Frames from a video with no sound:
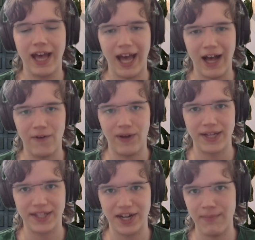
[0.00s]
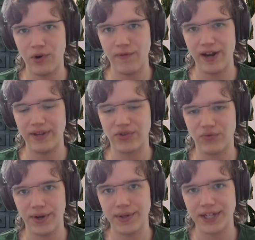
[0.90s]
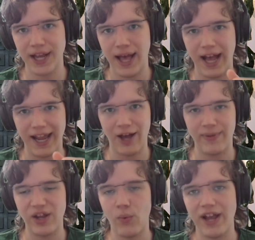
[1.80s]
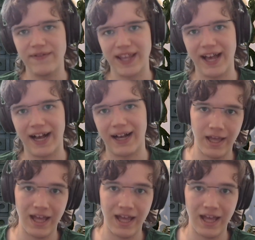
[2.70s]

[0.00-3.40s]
how fast the number of enemies grows, and how many waves there are.